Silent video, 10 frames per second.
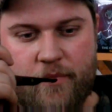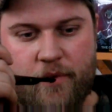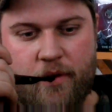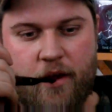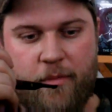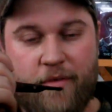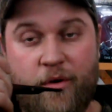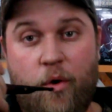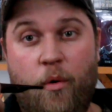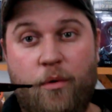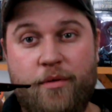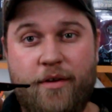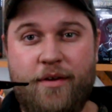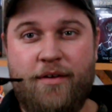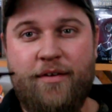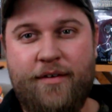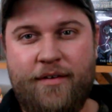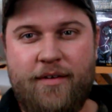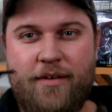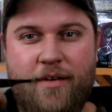Got a bit of a cold.
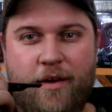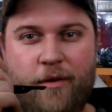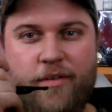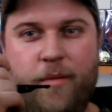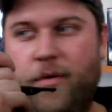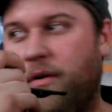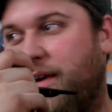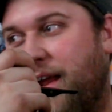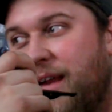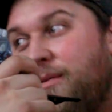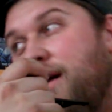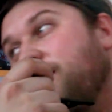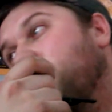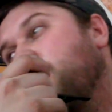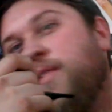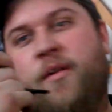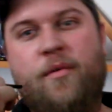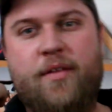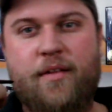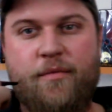Good old typical Canadian weather. It's been snowing
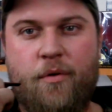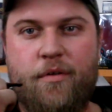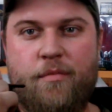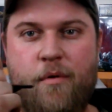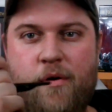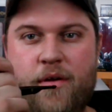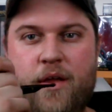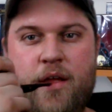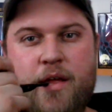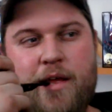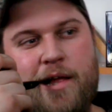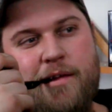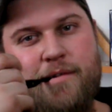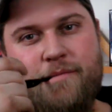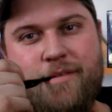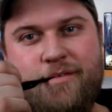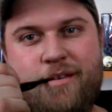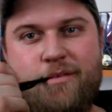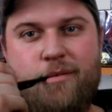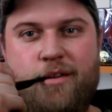since 4 this morning.
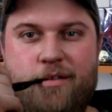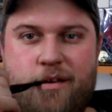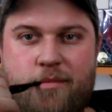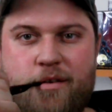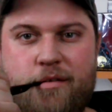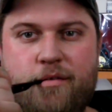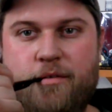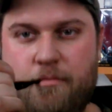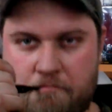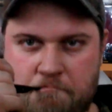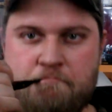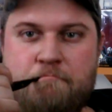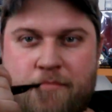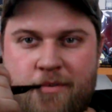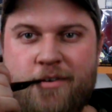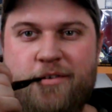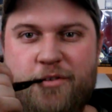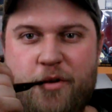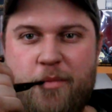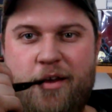15, 20 centimeters.
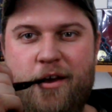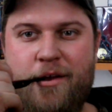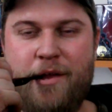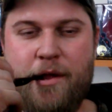Should be good.